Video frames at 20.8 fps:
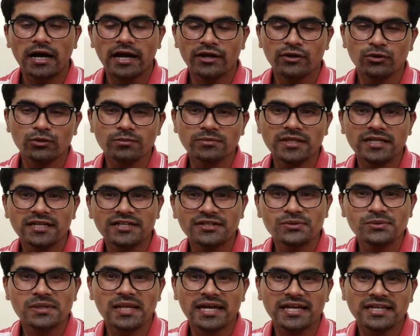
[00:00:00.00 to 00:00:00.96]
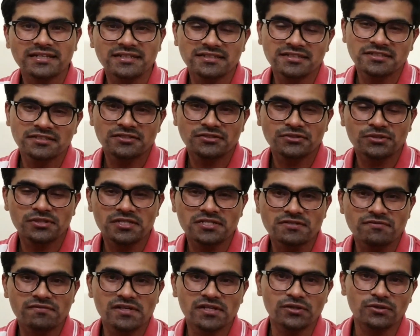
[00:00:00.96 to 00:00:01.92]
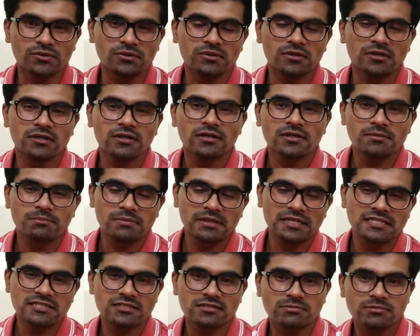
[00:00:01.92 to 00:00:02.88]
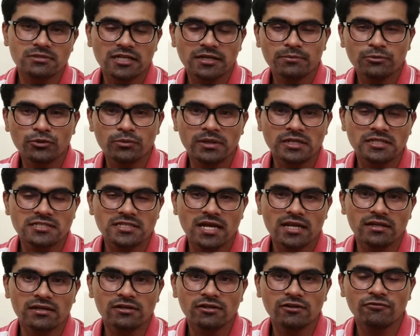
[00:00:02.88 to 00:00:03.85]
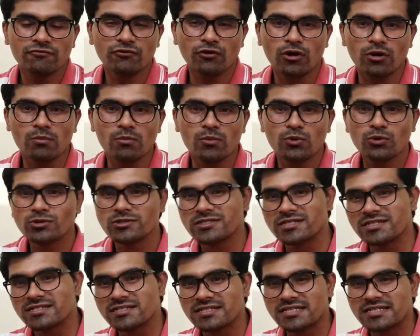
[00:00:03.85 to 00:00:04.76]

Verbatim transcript: I hope that you liked today's video. Please subscribe to my channel for more such